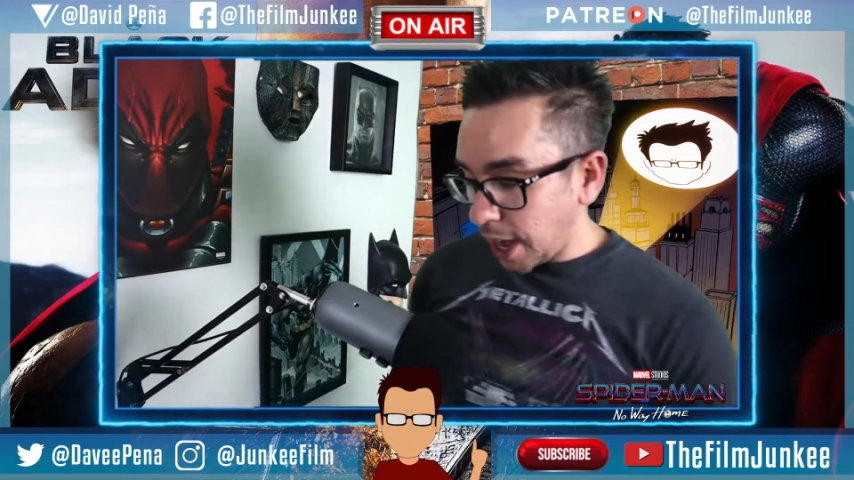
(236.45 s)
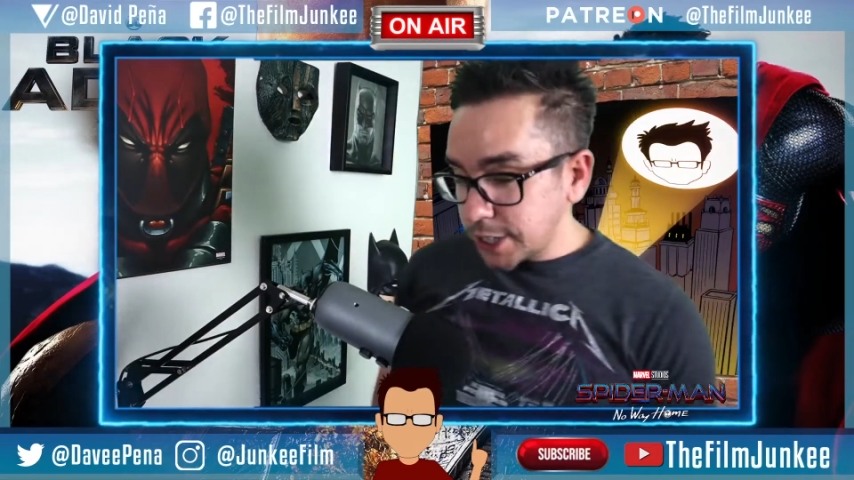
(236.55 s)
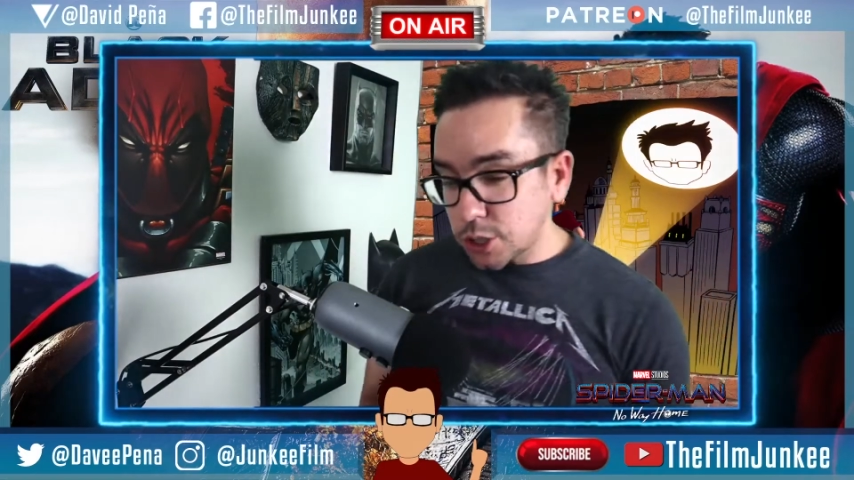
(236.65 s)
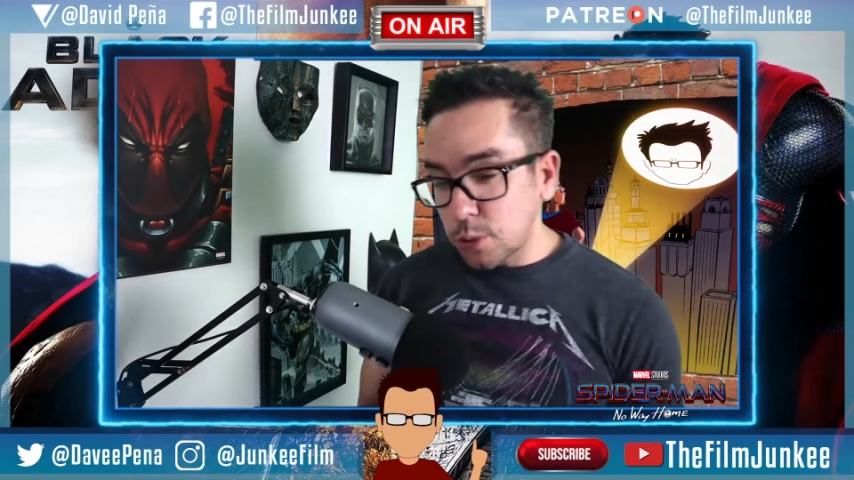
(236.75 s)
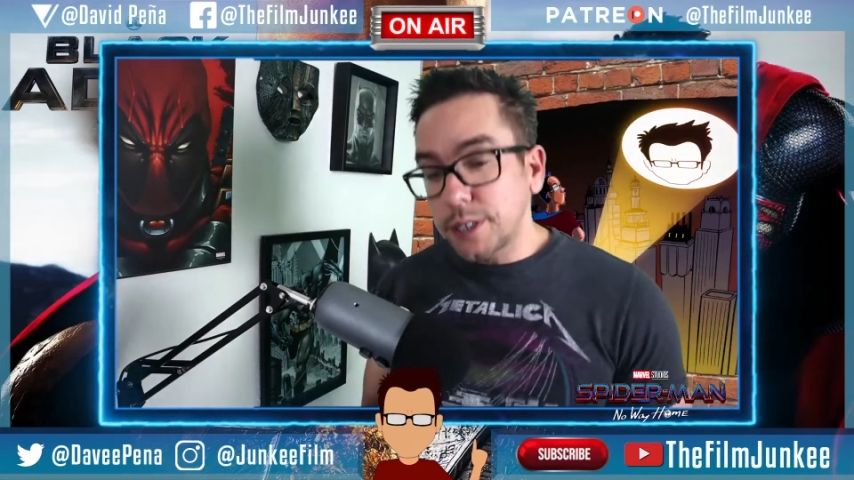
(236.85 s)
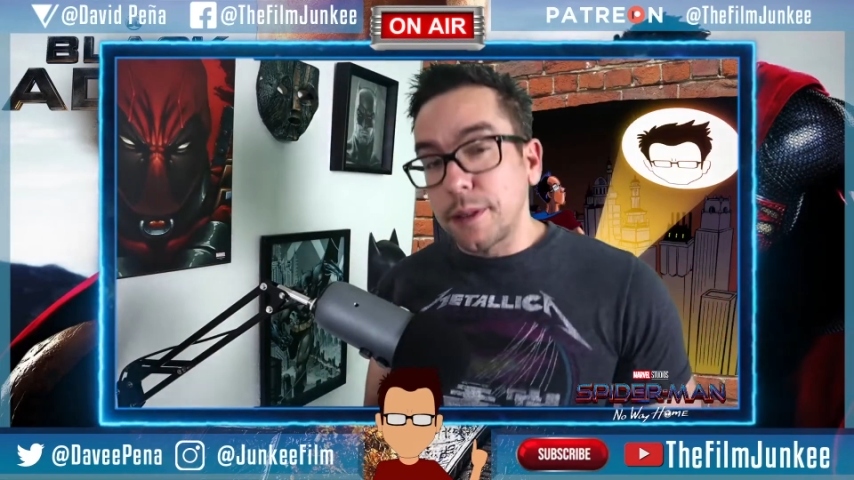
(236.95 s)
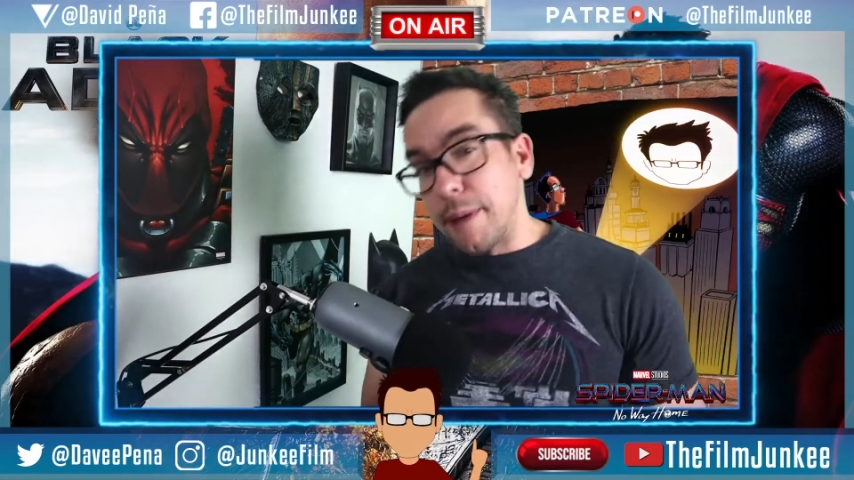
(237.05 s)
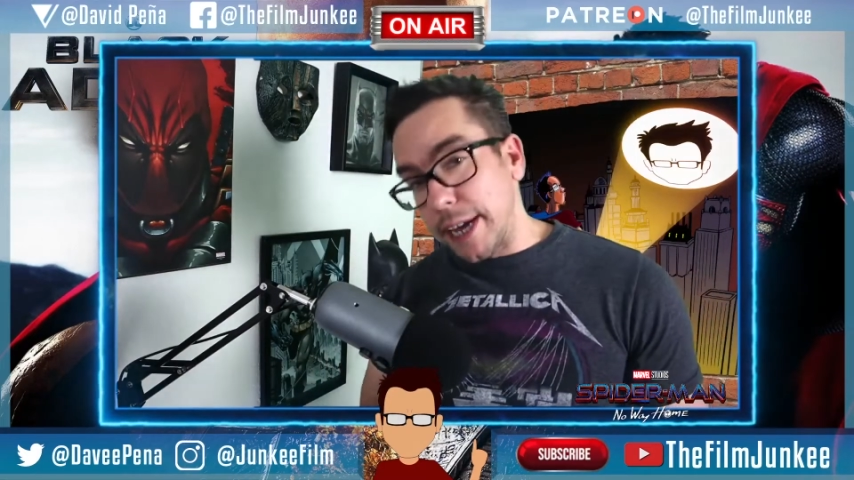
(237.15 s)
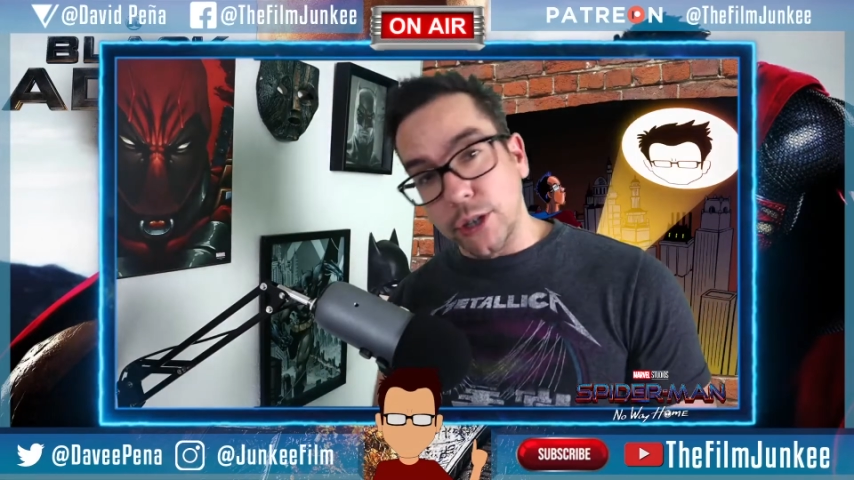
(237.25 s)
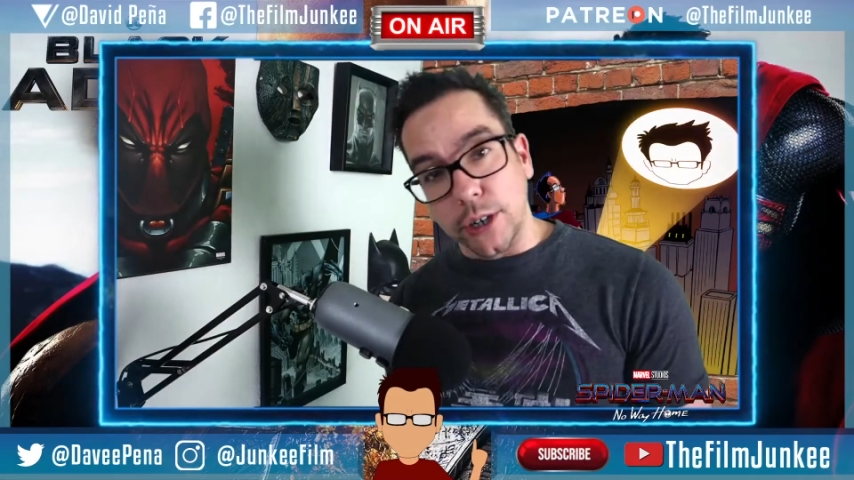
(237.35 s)
I just wish the
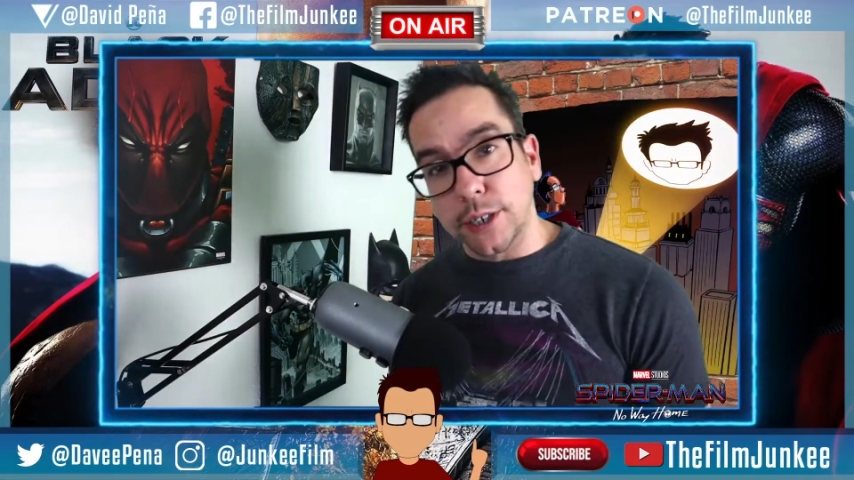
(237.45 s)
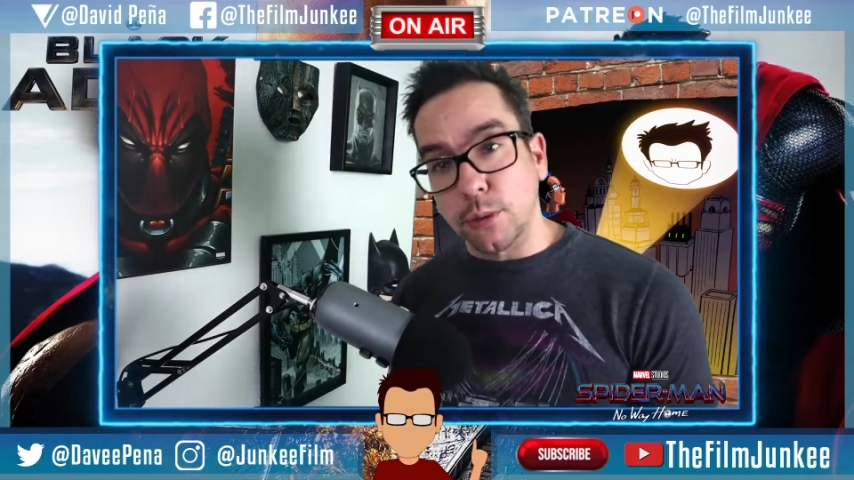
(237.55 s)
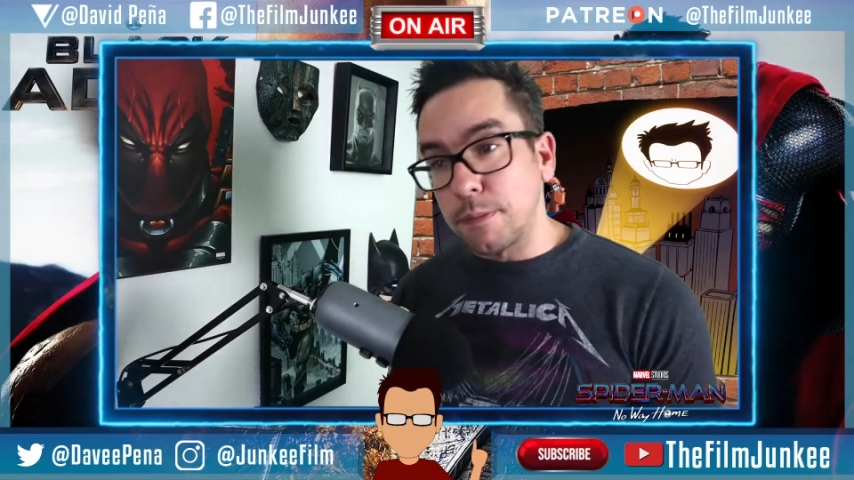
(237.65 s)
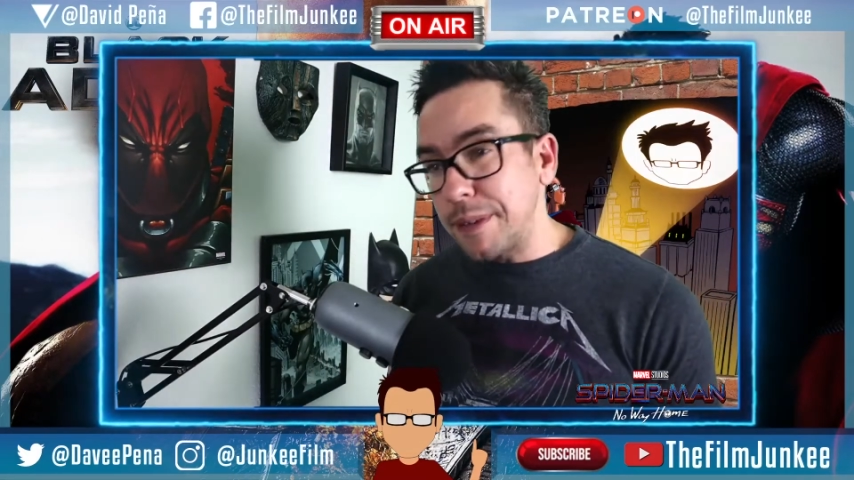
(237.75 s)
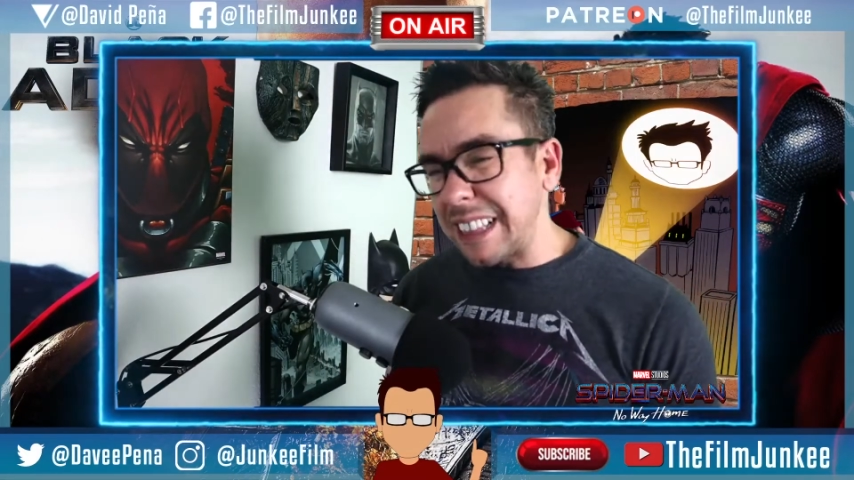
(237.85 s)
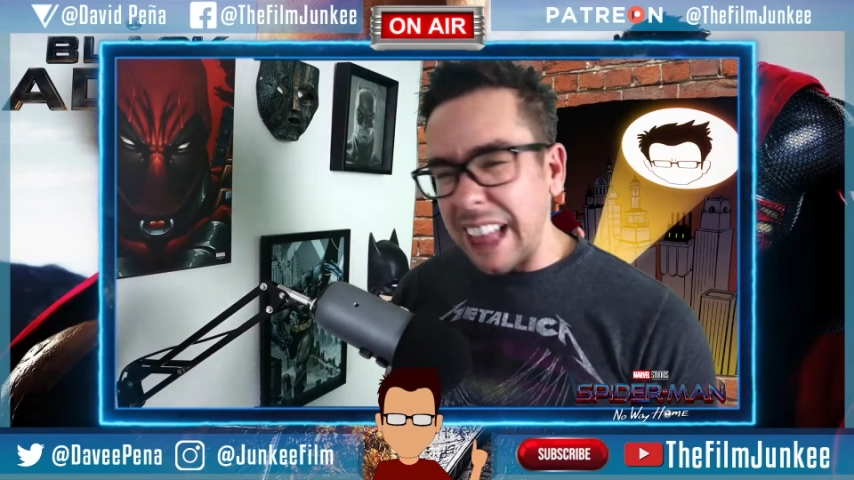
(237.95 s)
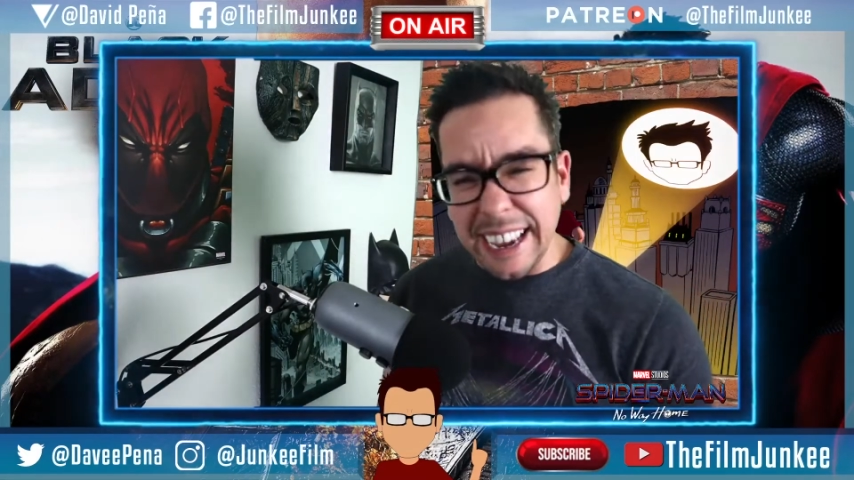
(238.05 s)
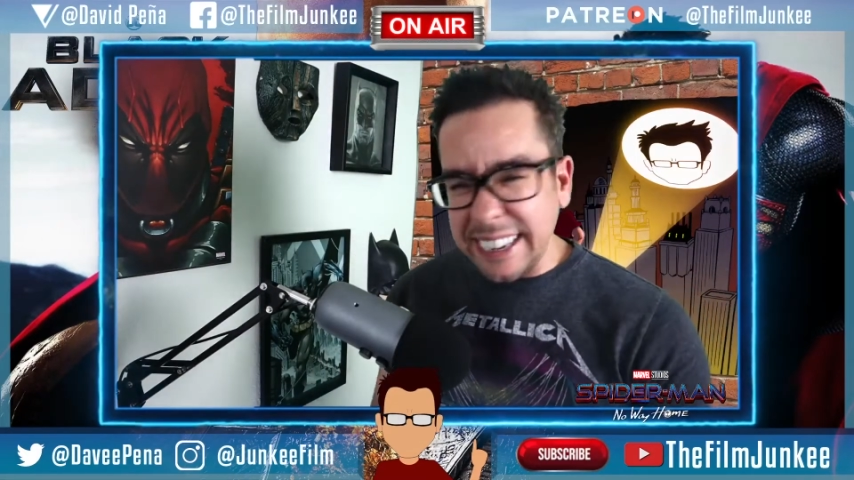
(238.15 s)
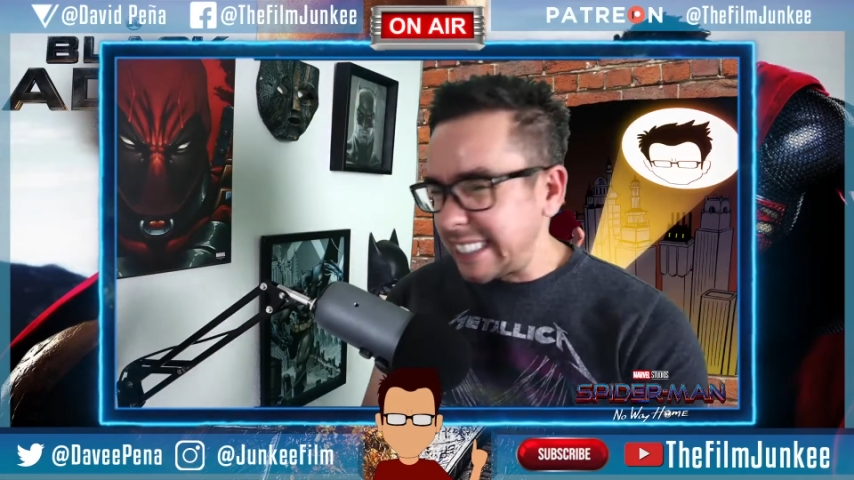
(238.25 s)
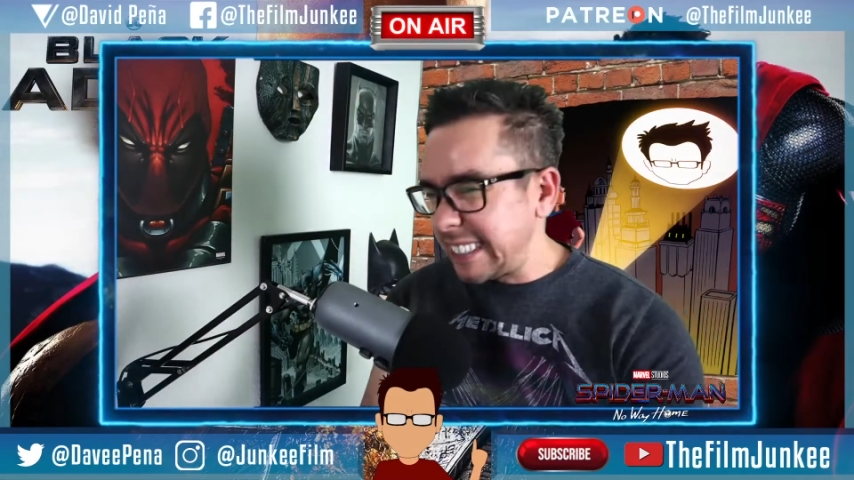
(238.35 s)
Matrix would be like,